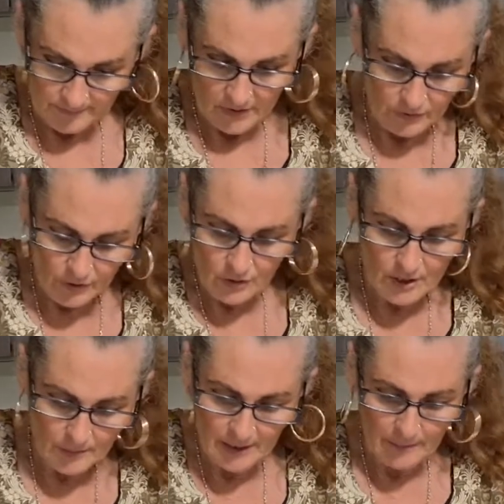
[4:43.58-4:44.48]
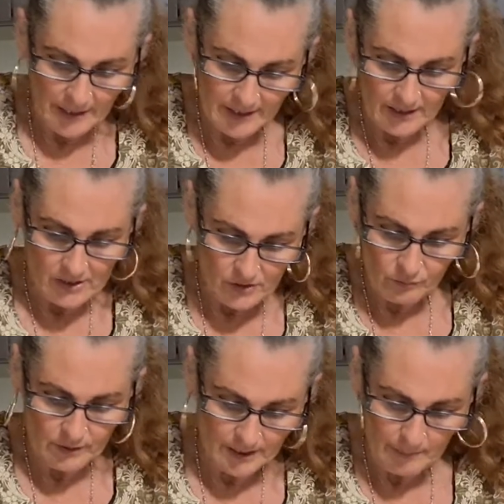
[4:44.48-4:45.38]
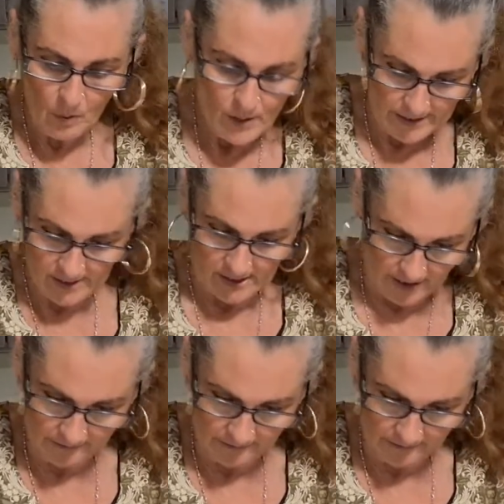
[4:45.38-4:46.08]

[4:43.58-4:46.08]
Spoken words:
But usually when I make it, it's really moist.